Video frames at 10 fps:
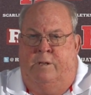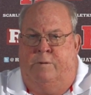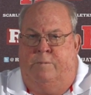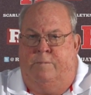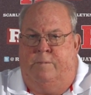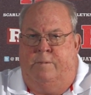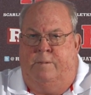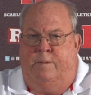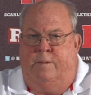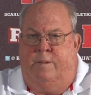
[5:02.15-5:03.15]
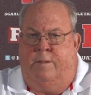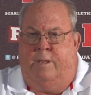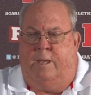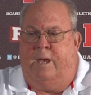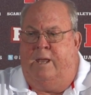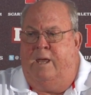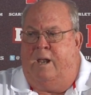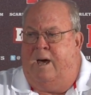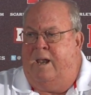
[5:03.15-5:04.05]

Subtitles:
you know, he got hit a